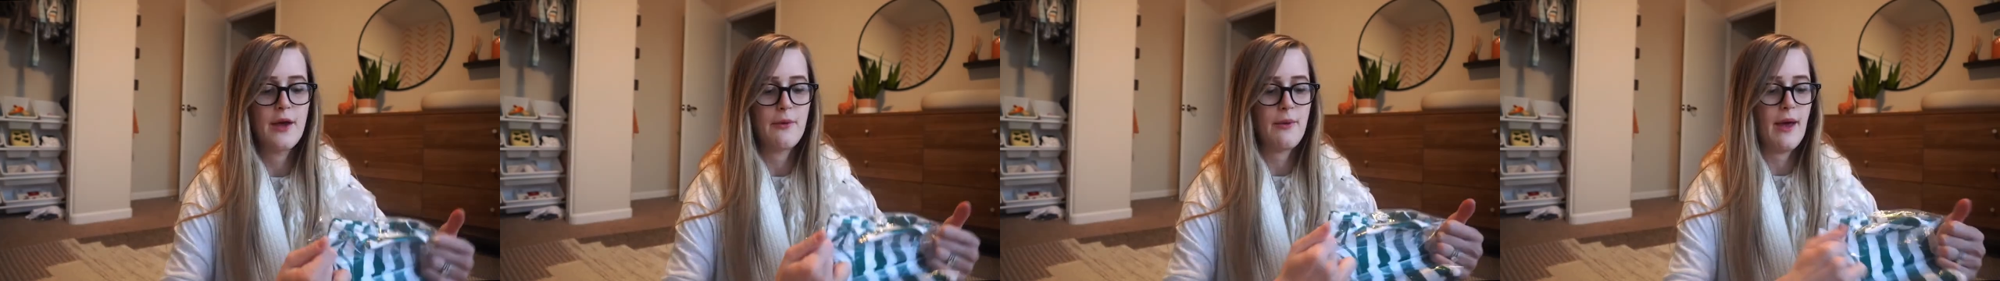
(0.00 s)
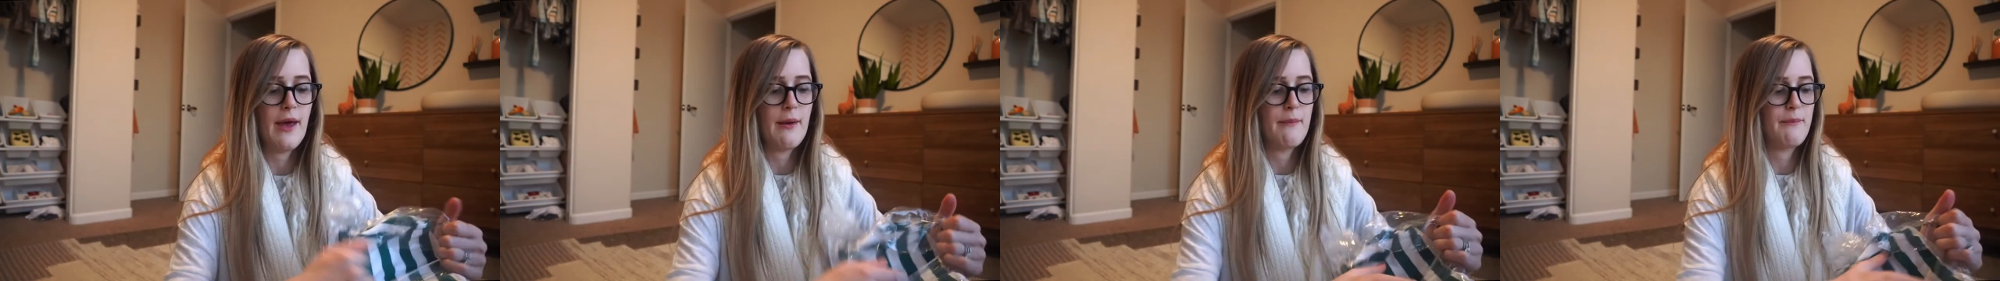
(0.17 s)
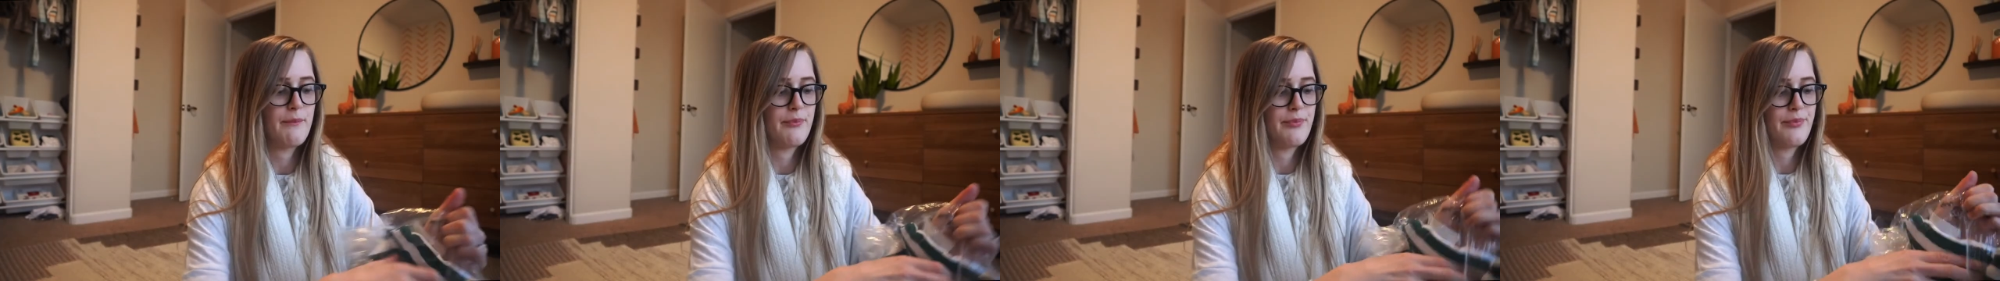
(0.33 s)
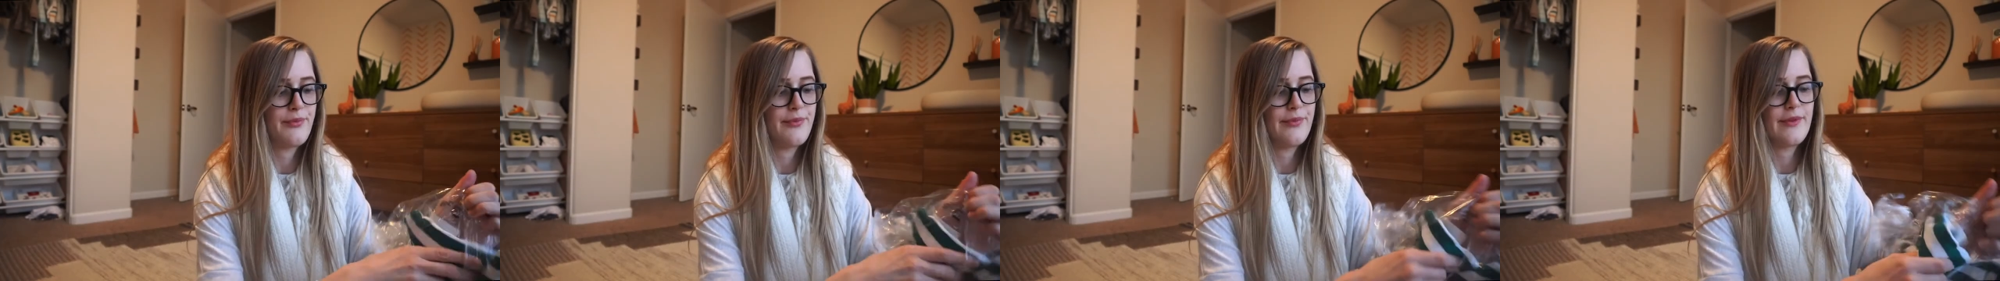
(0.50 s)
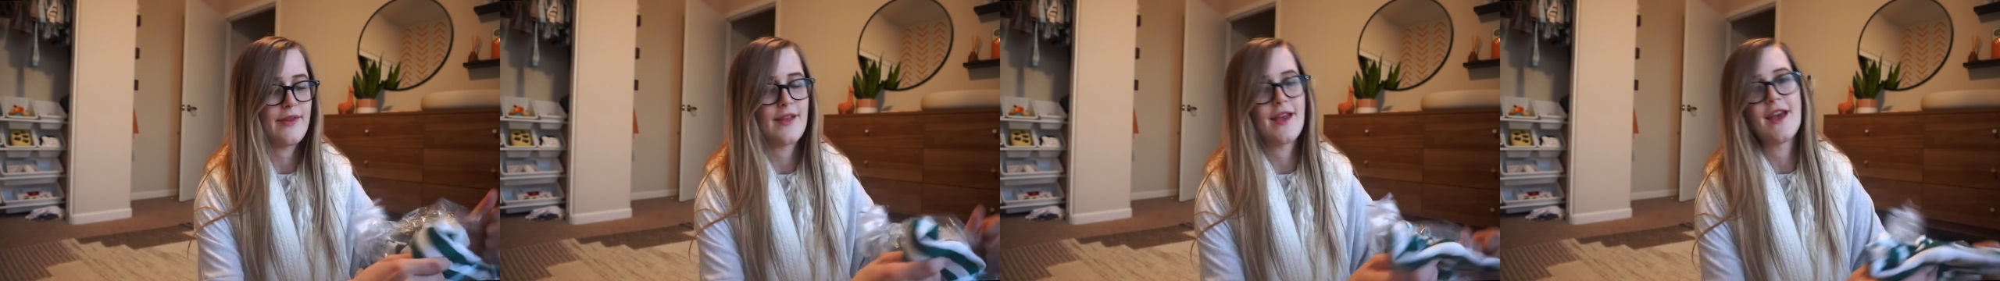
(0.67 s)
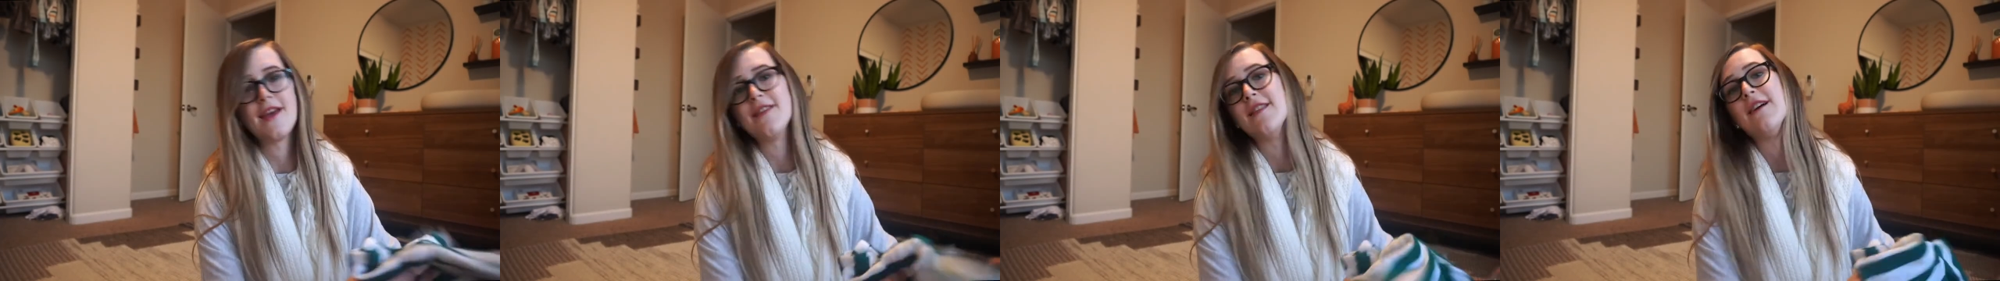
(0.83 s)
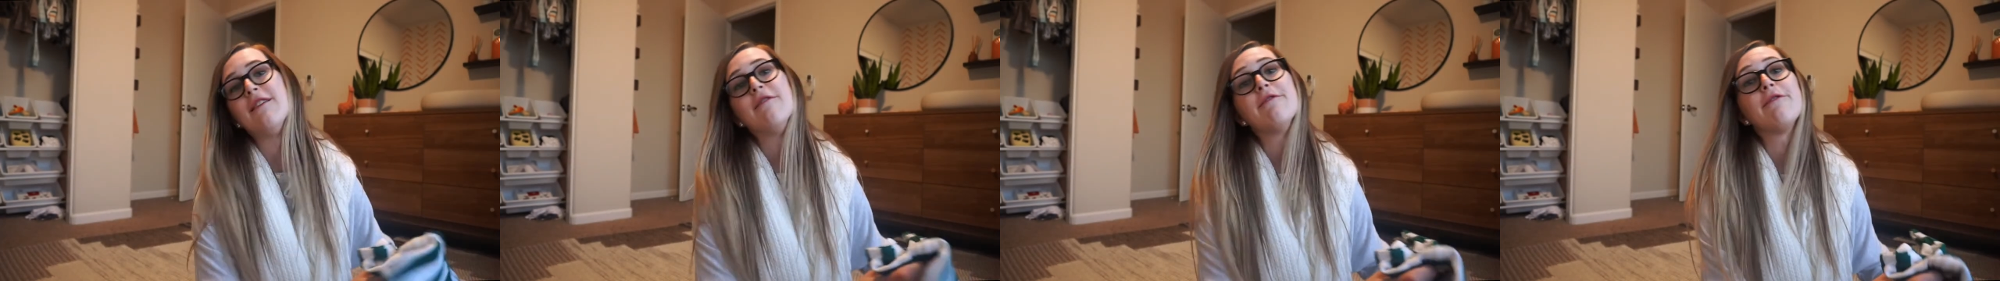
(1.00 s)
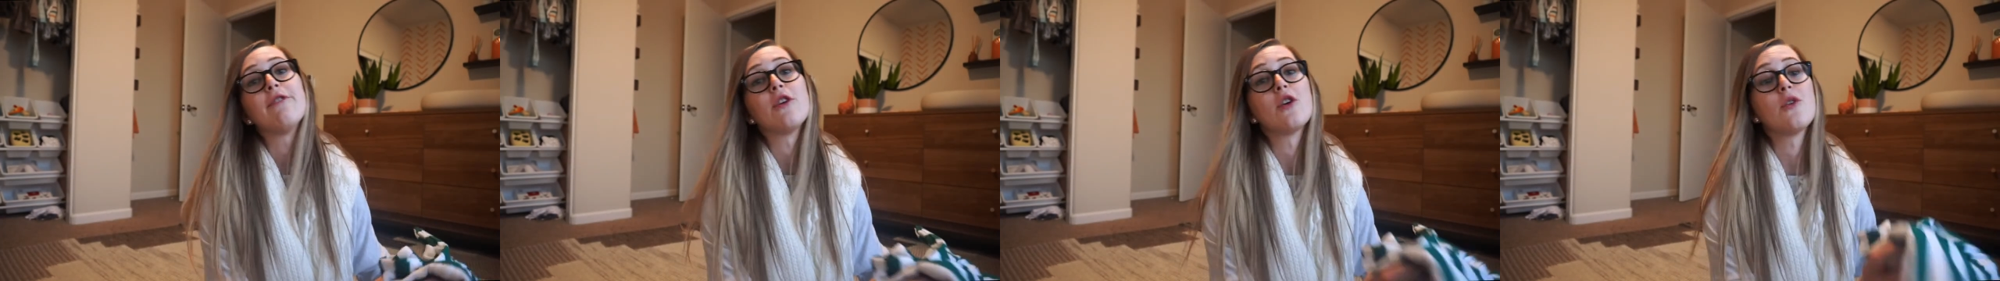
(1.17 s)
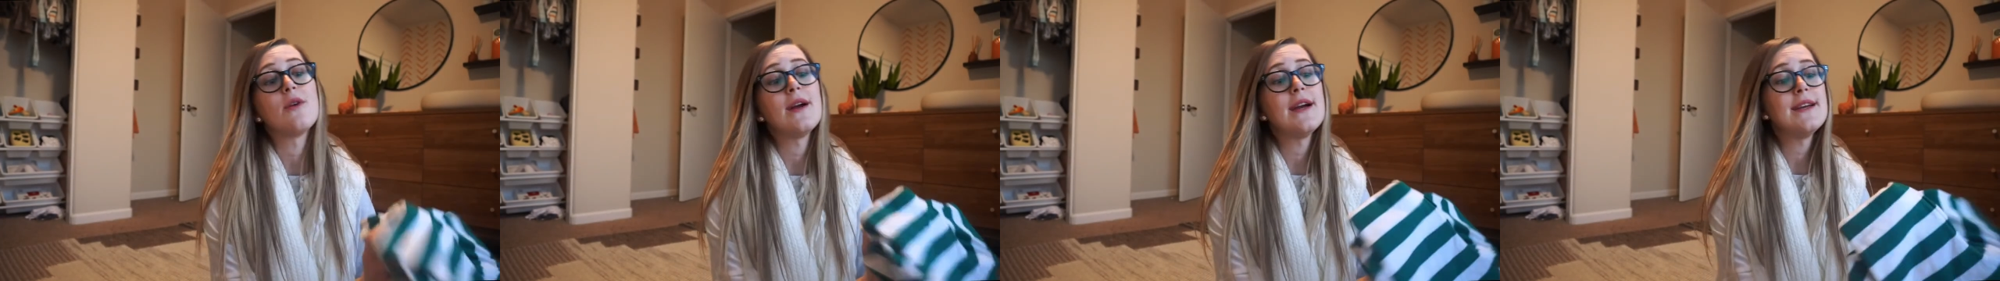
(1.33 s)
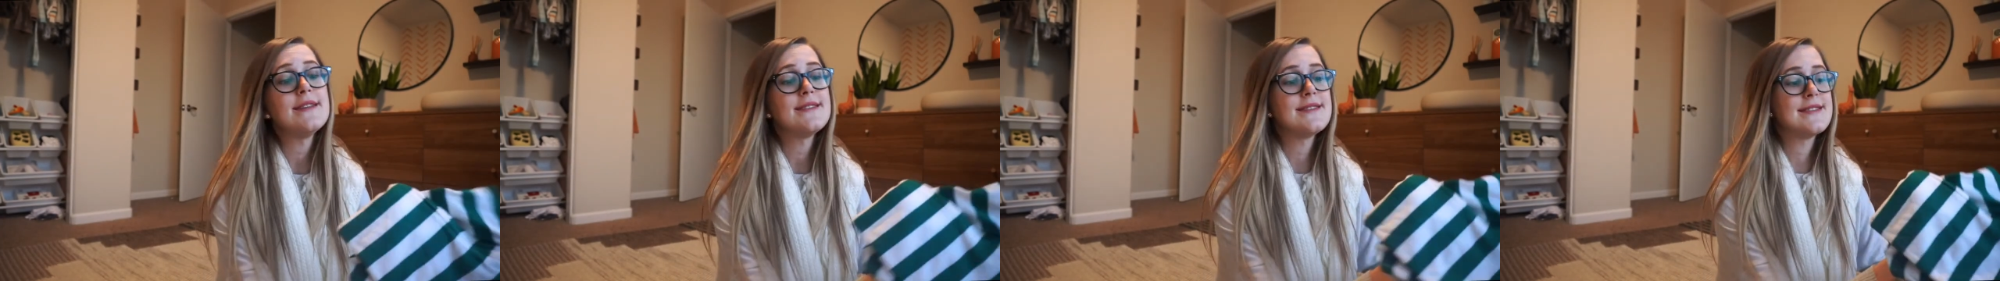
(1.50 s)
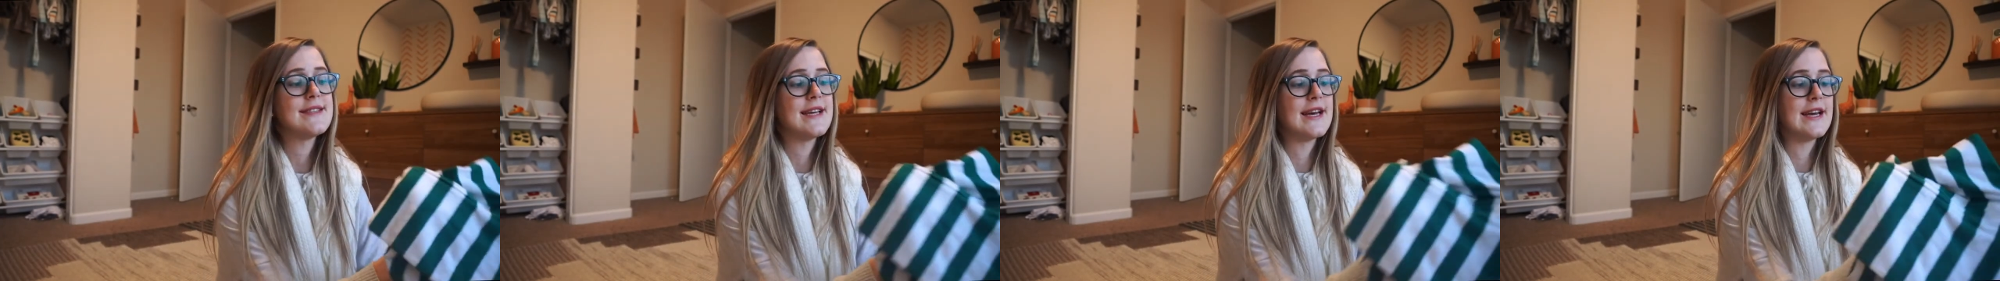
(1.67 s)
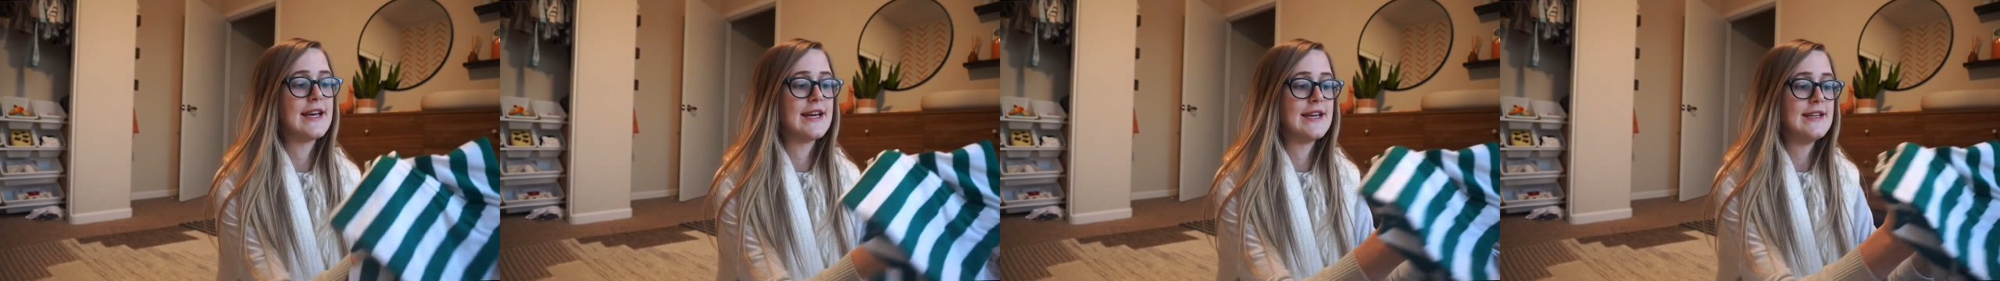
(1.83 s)
Okay. And then for
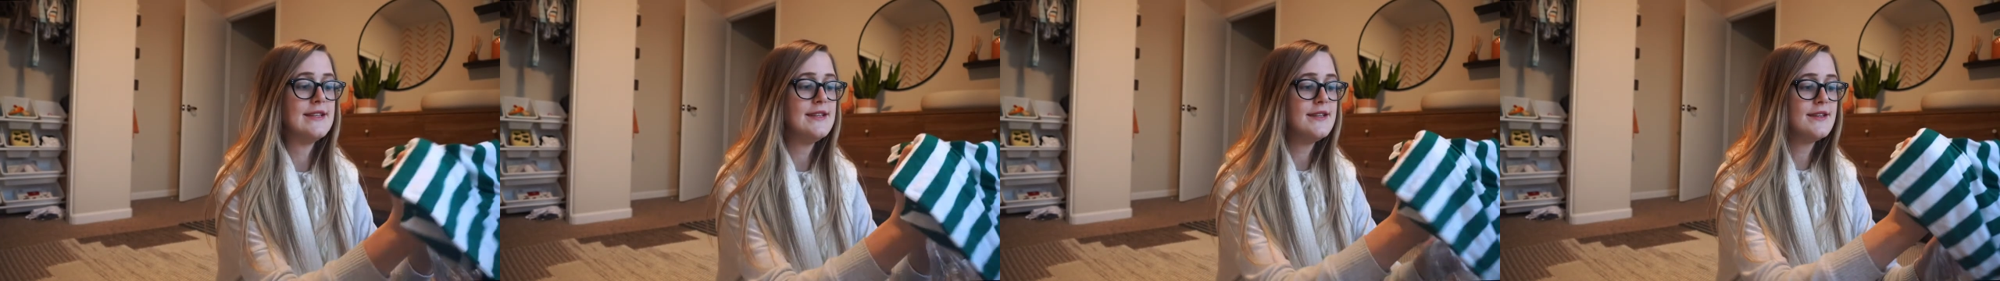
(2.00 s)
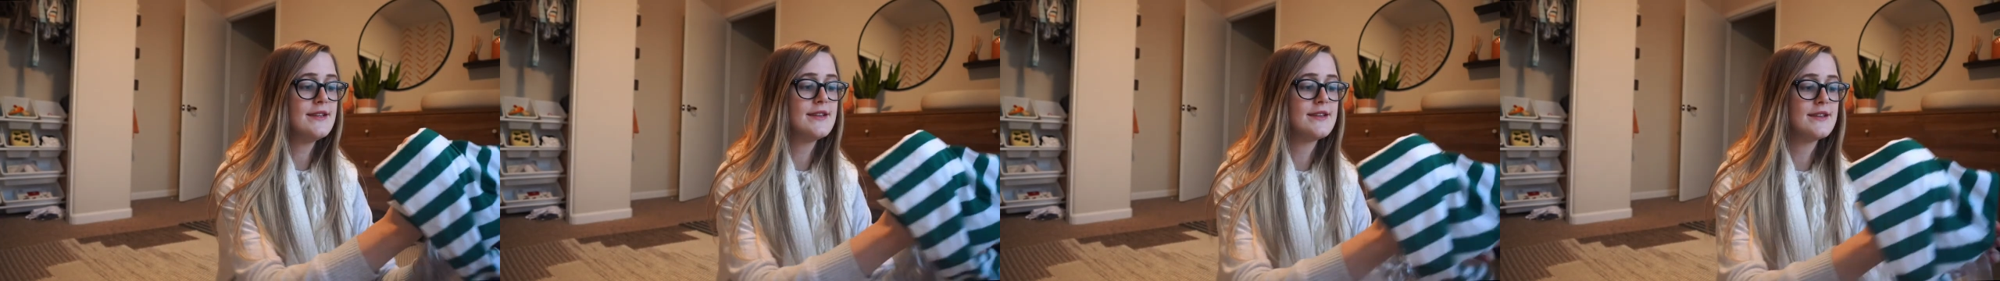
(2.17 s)
Grayson.